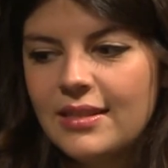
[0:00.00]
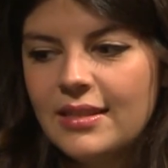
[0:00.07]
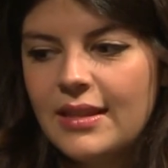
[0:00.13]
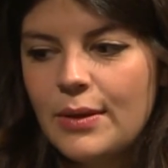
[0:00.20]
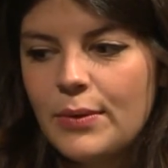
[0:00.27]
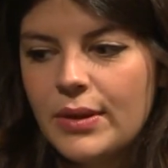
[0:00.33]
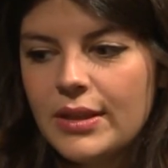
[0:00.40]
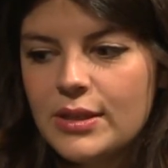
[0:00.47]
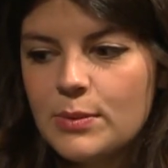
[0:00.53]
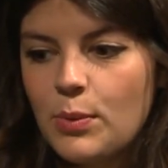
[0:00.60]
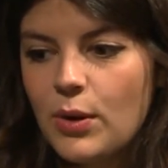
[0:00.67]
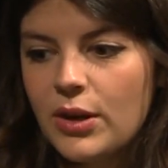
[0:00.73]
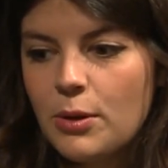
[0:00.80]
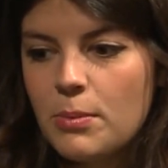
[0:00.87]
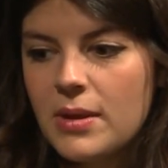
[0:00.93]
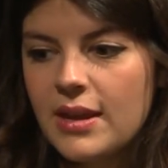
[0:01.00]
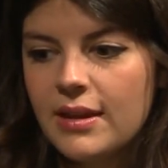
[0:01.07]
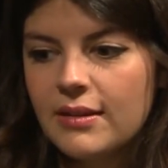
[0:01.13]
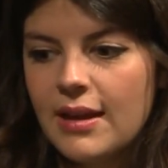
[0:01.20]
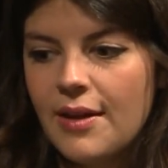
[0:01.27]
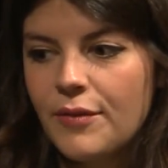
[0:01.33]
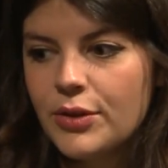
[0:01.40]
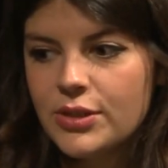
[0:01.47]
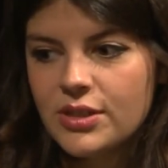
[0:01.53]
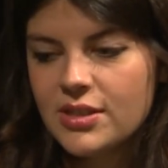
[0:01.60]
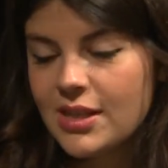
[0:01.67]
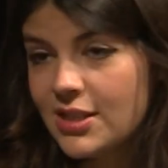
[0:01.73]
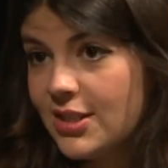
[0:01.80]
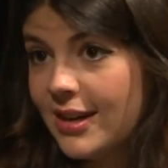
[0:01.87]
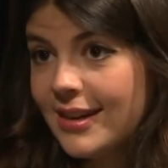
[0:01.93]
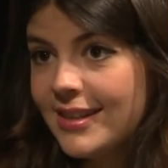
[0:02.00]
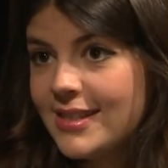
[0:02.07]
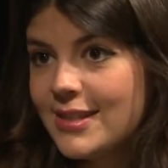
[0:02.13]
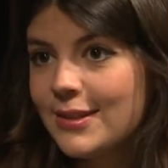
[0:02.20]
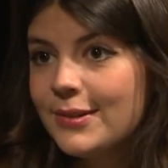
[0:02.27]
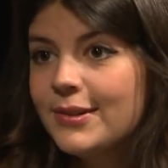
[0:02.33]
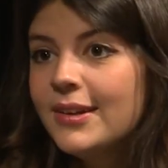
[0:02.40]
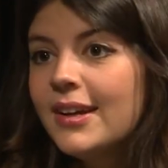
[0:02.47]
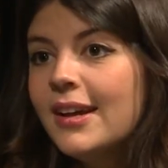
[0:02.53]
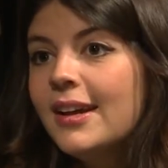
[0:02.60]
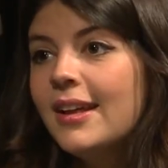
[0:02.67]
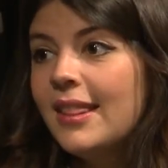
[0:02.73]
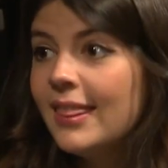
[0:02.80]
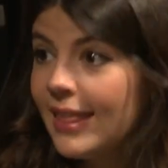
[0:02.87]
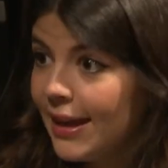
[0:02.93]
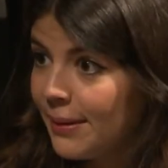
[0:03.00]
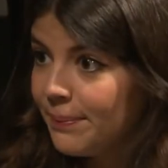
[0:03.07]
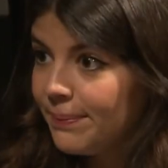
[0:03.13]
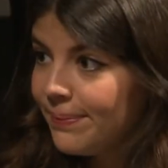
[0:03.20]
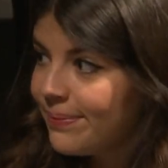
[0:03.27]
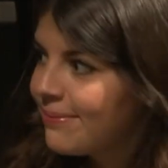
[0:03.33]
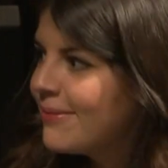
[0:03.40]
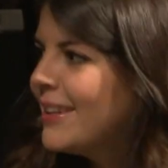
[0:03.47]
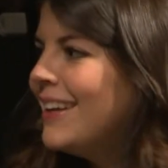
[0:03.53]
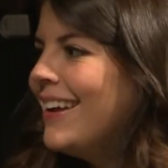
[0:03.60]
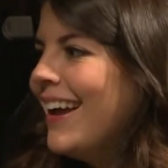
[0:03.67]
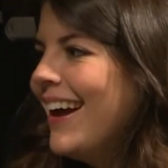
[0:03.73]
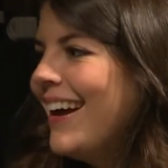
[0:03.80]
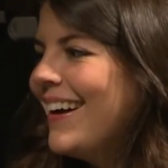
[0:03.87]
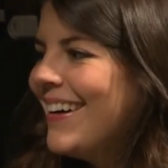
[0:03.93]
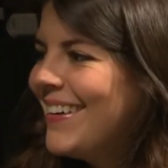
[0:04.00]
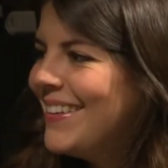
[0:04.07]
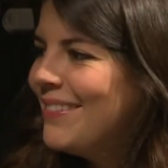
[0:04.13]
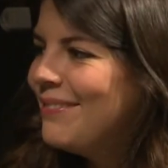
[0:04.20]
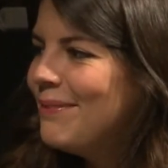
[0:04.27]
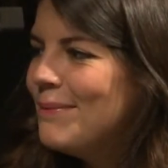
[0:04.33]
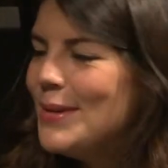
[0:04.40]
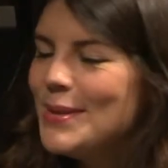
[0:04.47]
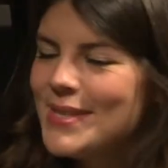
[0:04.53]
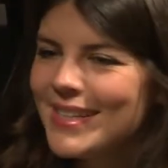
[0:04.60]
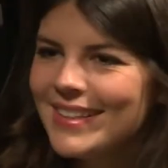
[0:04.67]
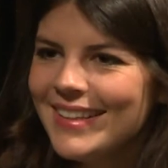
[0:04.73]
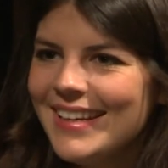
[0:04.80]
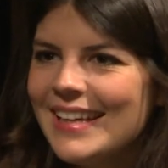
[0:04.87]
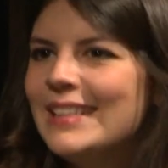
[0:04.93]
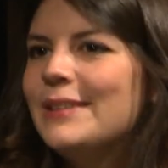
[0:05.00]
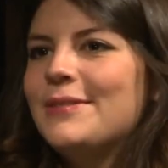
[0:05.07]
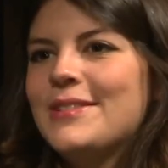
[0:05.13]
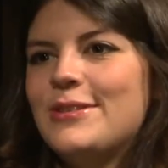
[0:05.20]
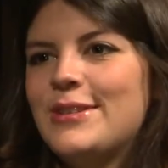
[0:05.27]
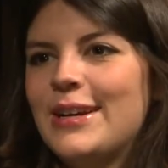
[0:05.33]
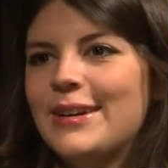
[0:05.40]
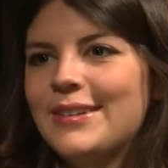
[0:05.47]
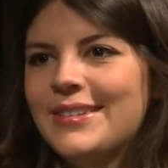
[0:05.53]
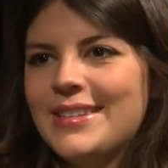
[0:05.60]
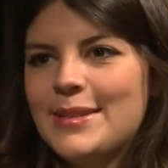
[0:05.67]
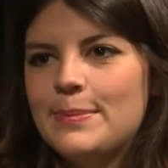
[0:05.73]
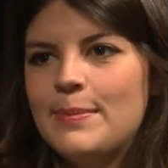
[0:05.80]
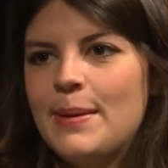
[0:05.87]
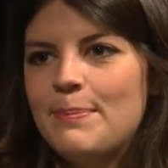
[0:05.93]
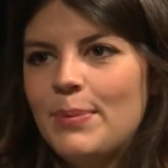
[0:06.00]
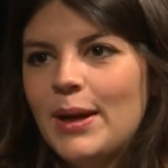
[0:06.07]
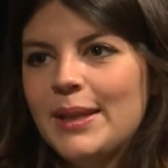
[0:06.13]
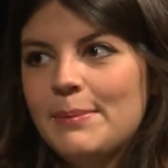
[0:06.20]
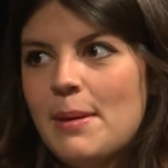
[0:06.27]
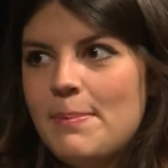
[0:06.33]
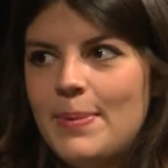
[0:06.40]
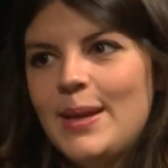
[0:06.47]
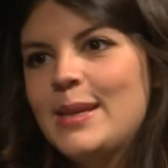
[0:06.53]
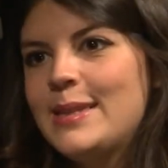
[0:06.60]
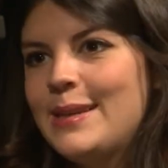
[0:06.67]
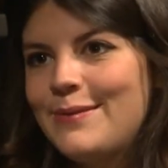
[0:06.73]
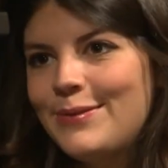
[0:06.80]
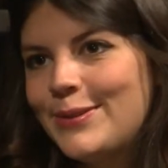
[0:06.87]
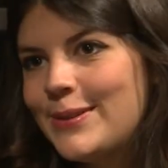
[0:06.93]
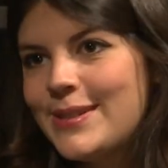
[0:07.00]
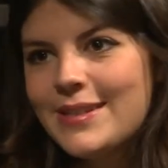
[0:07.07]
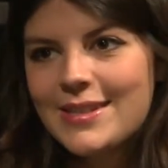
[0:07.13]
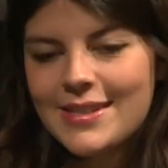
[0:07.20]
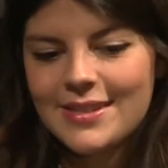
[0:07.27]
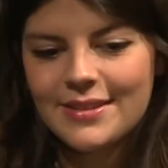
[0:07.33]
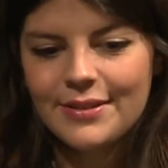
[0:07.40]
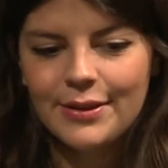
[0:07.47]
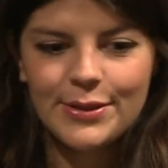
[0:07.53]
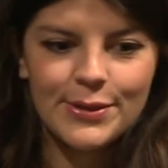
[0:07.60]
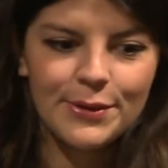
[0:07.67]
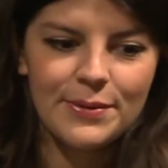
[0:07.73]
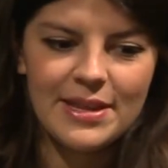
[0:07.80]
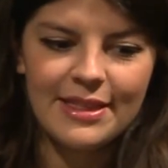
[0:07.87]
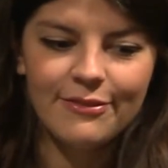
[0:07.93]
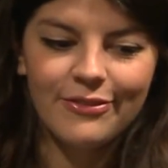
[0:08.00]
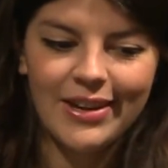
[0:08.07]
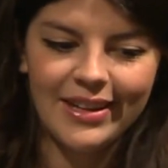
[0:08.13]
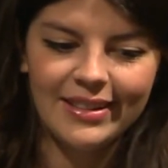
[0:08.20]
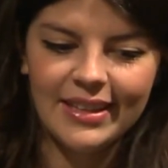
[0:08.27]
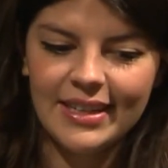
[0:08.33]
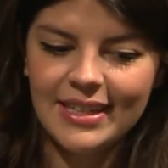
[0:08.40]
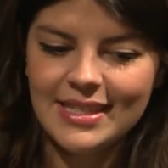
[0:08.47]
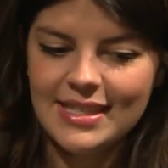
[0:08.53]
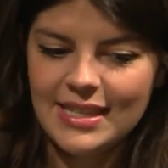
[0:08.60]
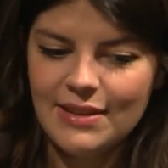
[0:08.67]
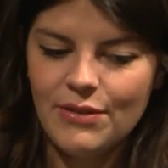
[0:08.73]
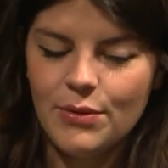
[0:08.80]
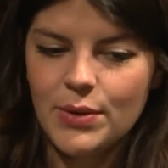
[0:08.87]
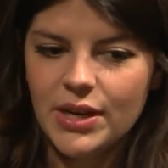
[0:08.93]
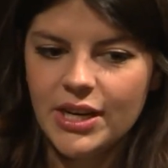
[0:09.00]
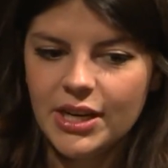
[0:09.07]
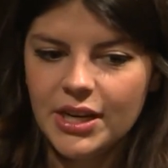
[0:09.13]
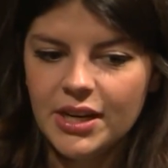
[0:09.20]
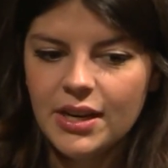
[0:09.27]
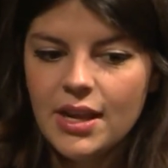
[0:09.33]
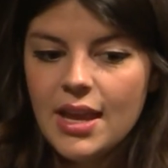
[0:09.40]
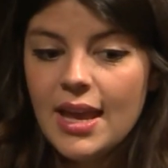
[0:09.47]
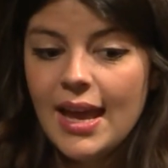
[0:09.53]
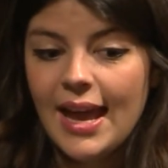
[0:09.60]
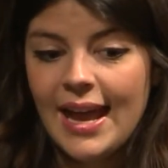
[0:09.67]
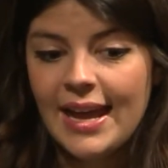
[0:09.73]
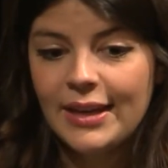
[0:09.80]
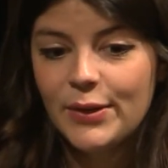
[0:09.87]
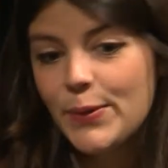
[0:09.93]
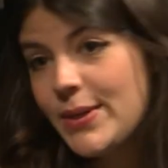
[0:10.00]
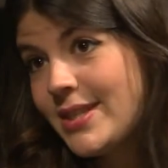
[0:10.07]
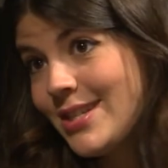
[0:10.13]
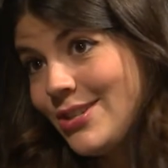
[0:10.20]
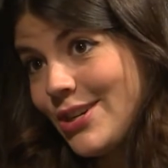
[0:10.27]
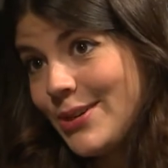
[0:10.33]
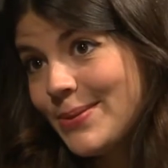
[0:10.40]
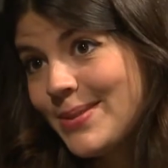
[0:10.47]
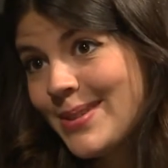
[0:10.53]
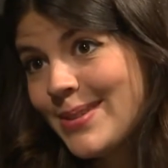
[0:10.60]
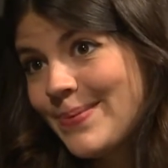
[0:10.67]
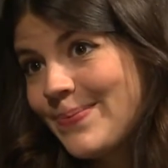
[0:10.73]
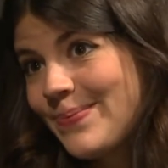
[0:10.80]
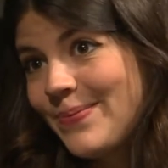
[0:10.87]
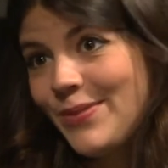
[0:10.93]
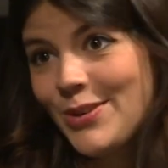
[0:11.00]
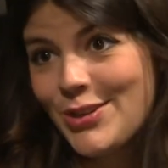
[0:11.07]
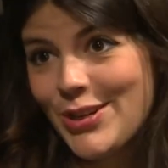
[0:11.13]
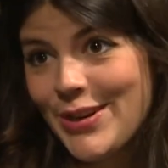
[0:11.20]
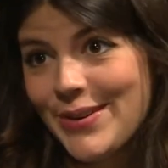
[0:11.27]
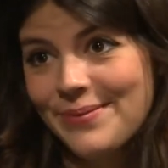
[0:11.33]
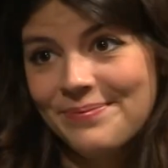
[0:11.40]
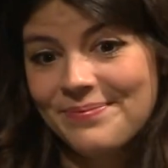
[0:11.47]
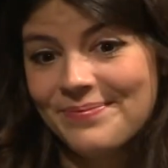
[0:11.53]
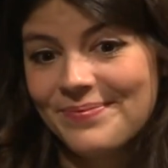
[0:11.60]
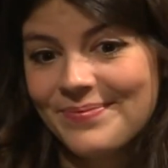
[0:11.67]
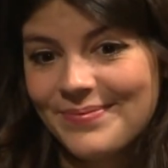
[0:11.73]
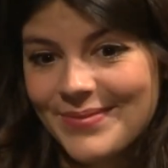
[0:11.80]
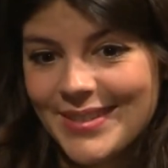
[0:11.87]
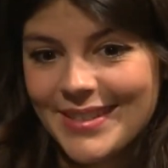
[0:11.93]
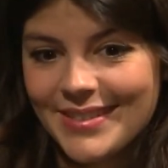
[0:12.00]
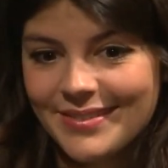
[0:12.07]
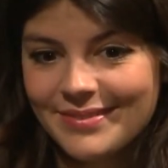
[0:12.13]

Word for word: they really supported me ever since I started. So, them. Um, musically, Ella Fitzgerald is my, probably my biggest influence. Also, Aretha Franklin and Stevie Wonder, and Quincy Jones for sure. So